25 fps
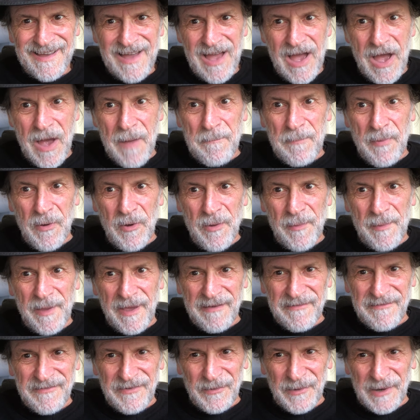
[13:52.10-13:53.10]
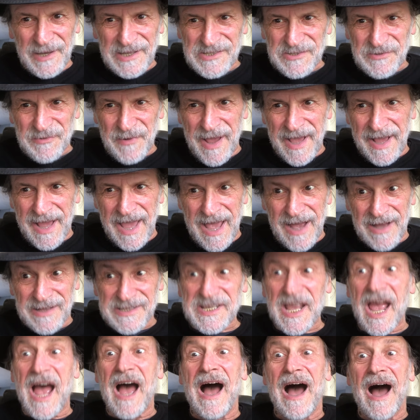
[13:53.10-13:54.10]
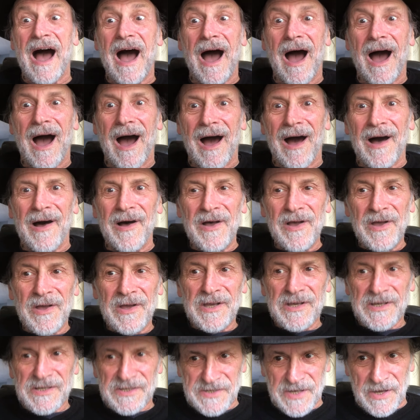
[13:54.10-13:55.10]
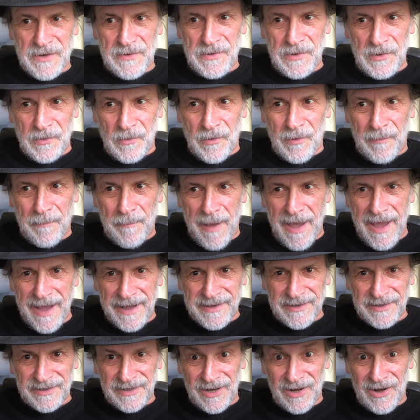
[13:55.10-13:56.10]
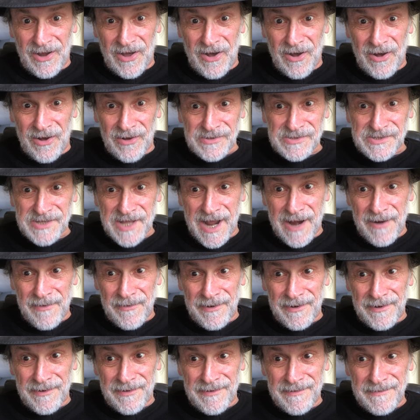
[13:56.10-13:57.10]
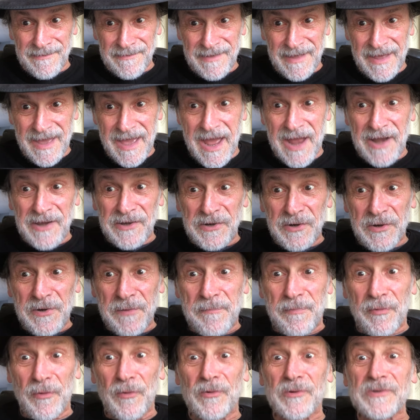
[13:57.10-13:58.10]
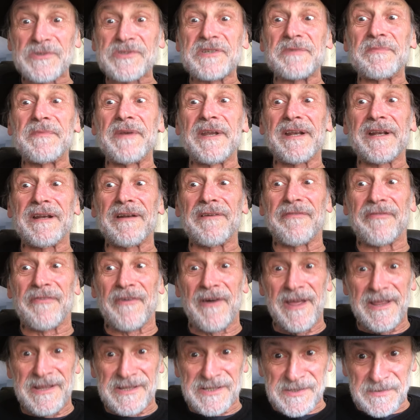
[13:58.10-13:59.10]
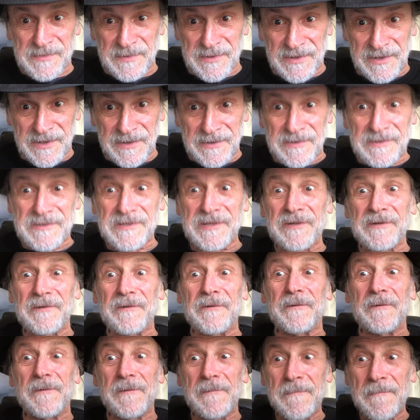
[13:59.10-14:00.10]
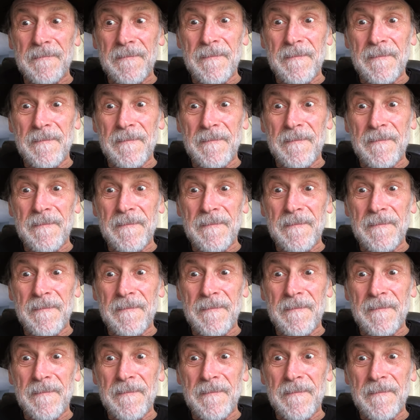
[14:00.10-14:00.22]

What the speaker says: A booming voice rang out, "Ah, so you're back at last, Aaron, and you brought some little friends with you too."